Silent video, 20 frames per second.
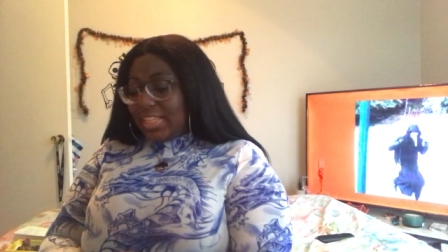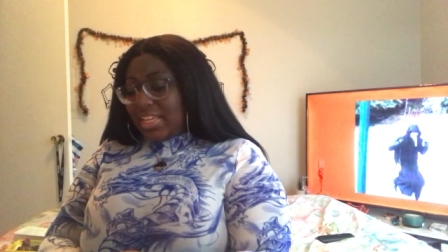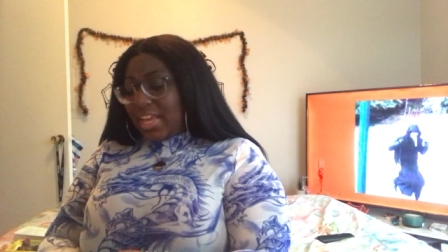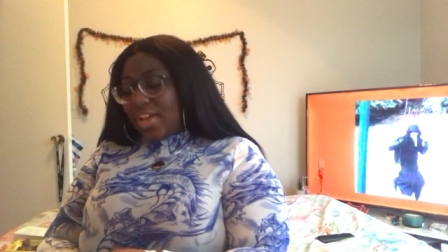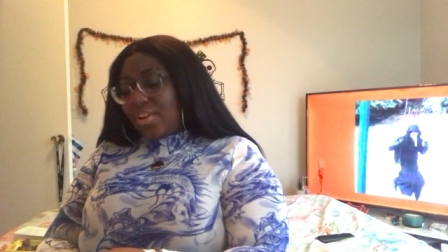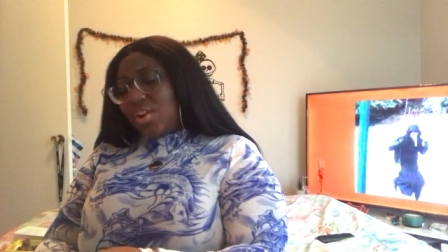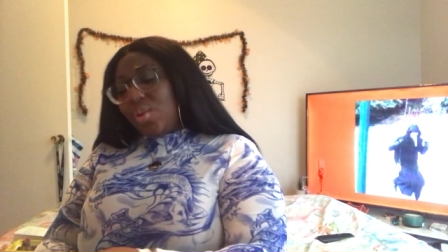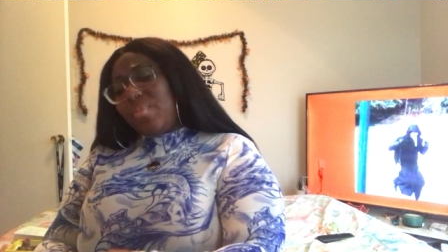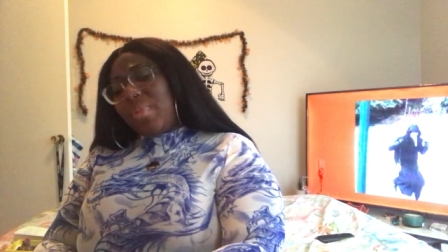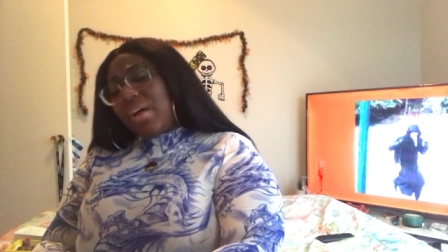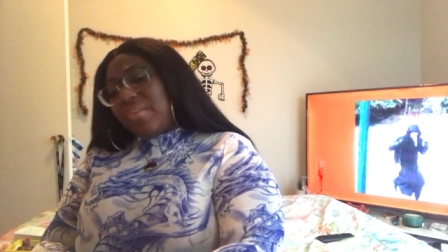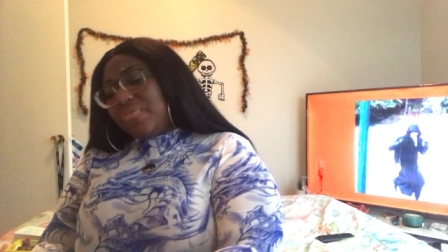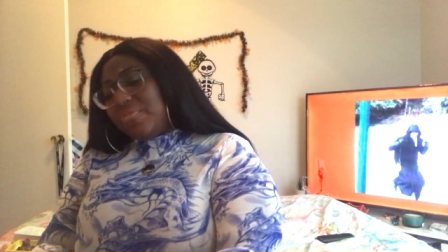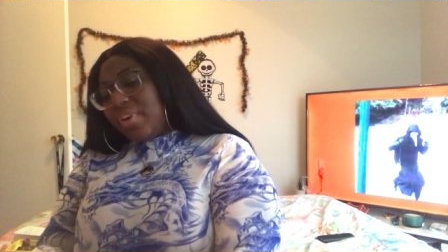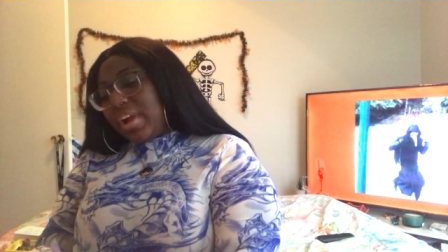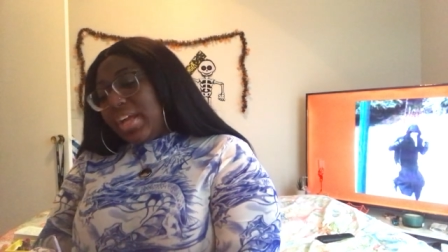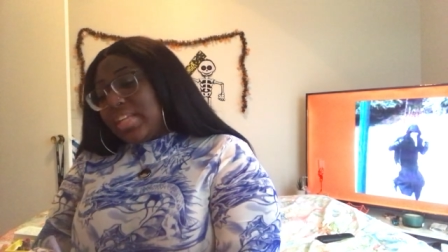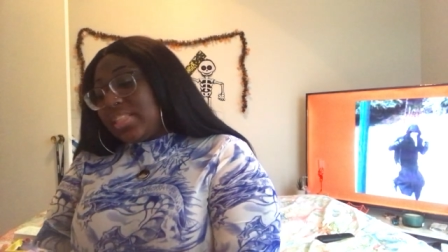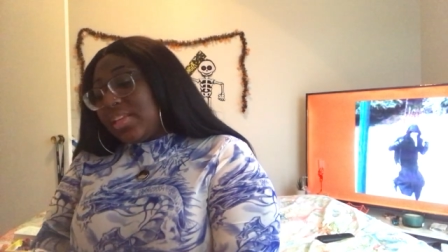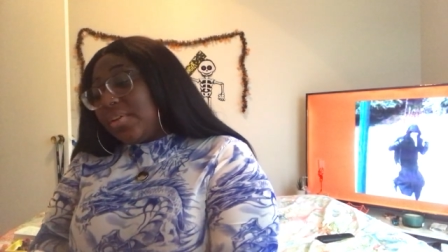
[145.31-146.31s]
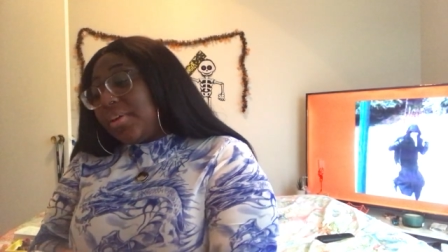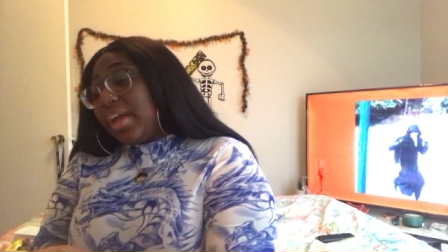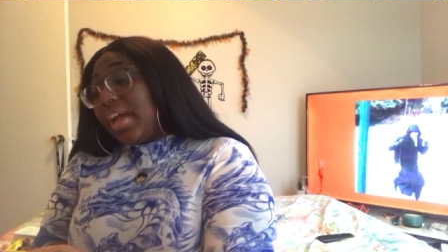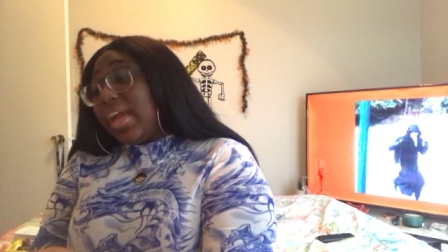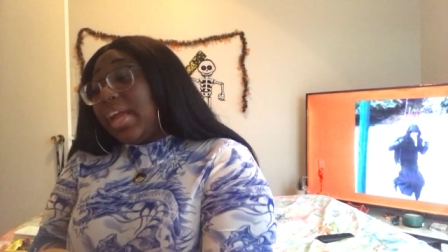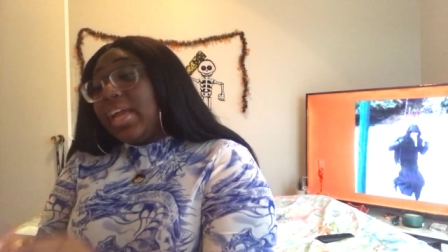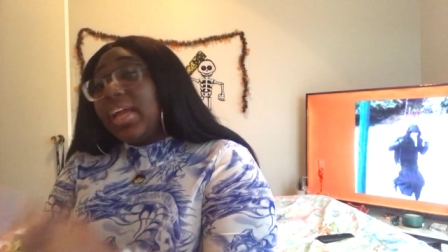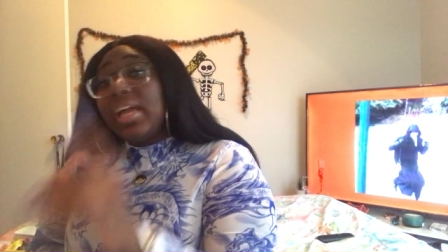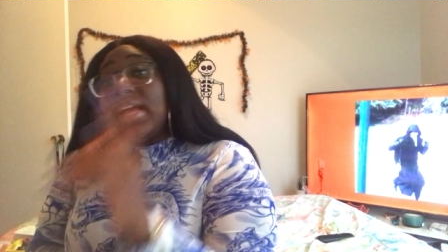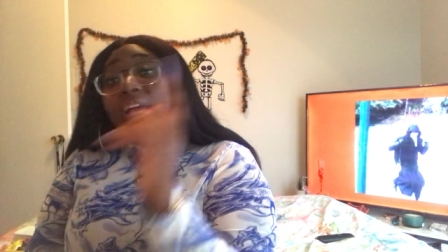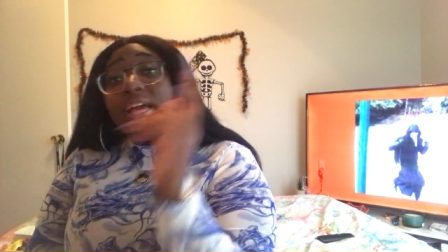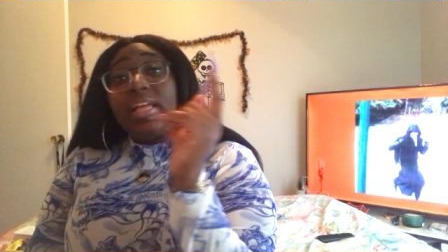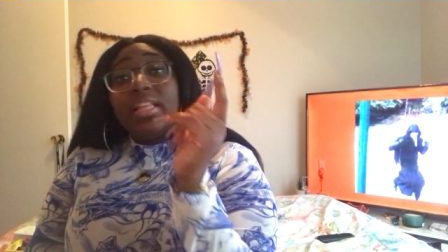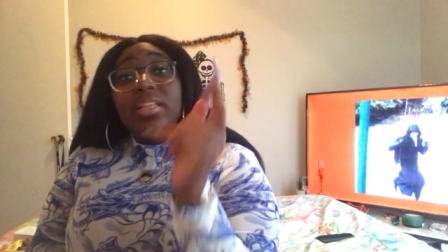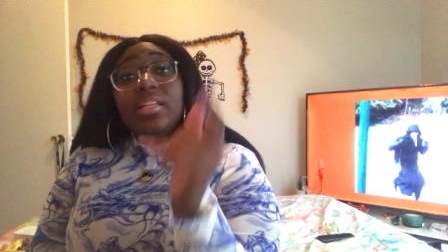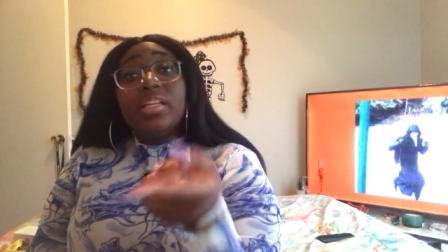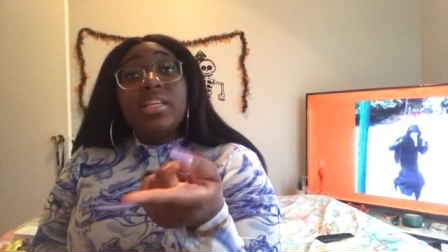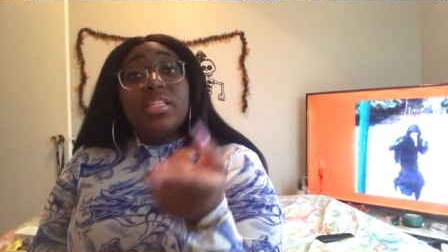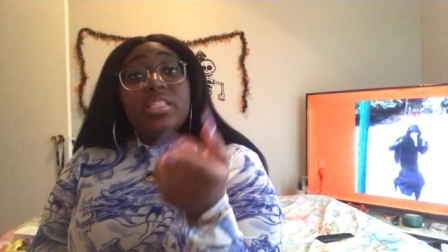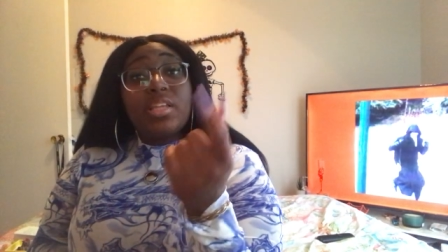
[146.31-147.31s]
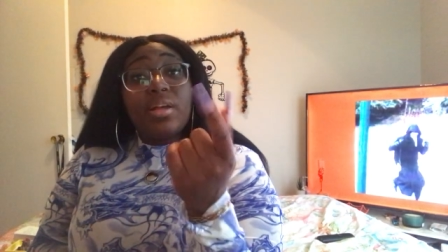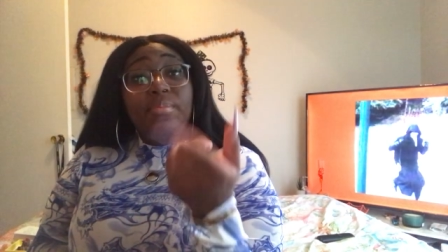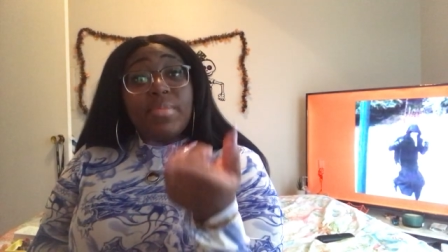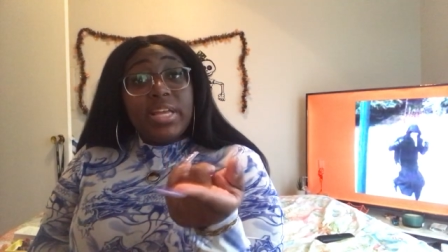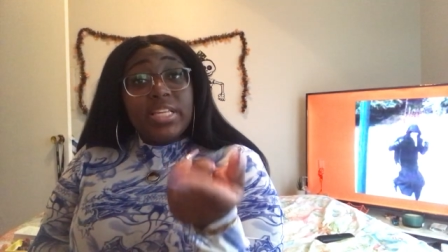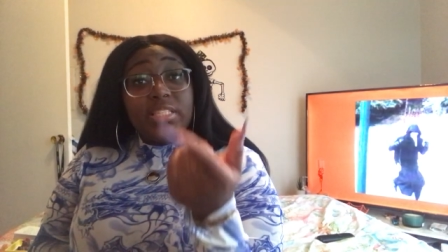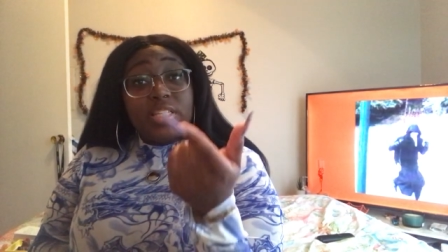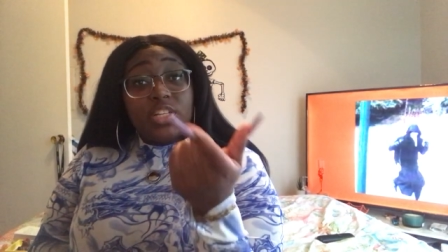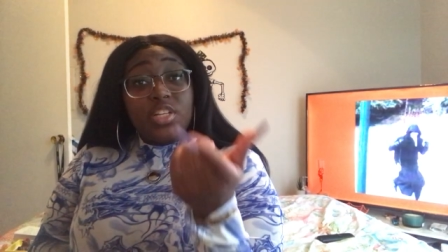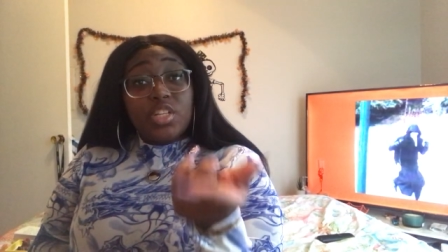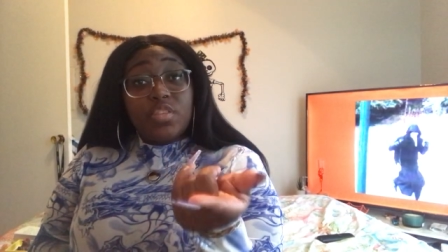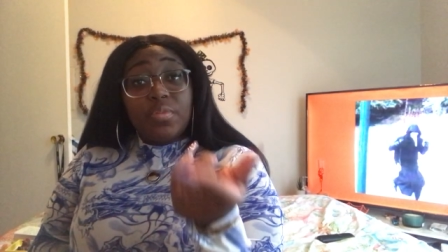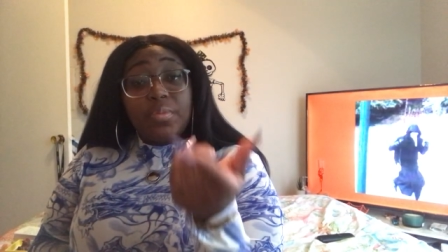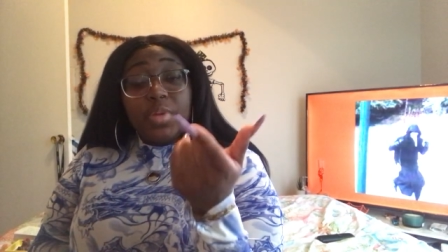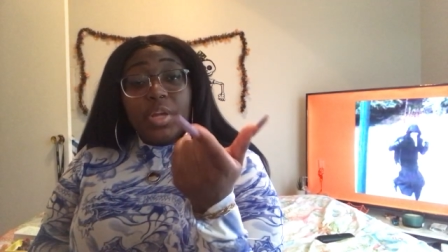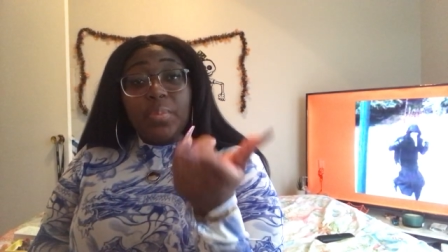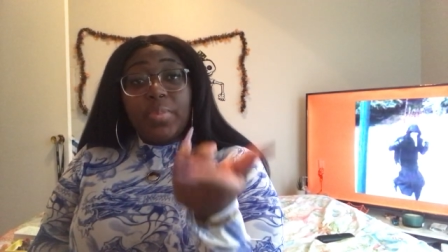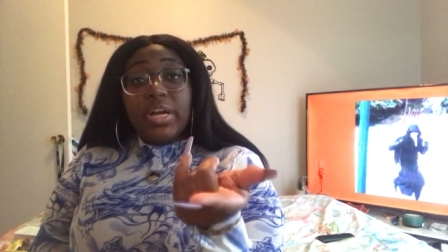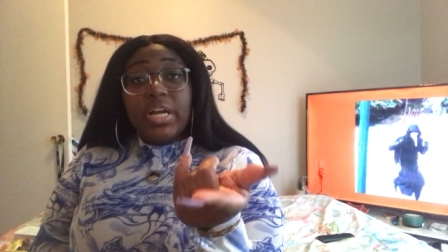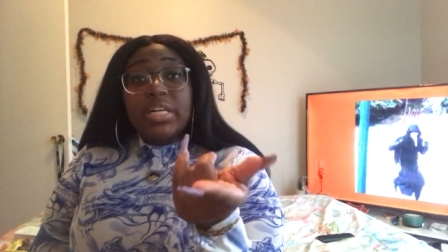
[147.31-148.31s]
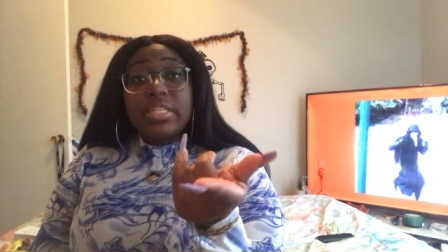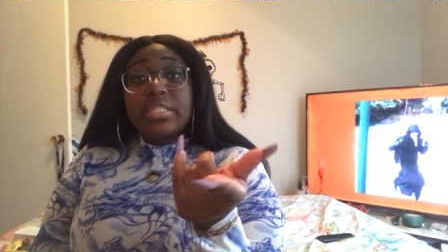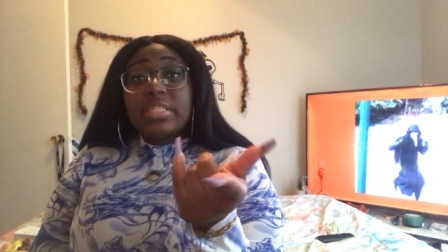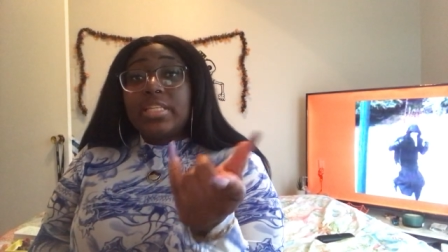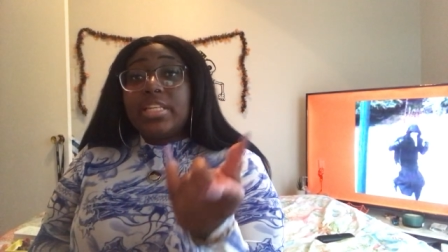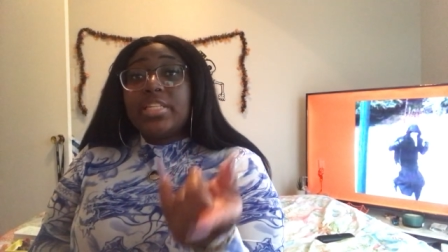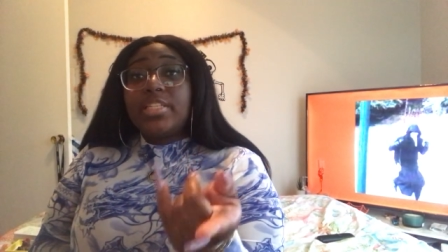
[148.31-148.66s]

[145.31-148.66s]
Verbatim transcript: Y'all know my phrase. Okay. These are messages from your person.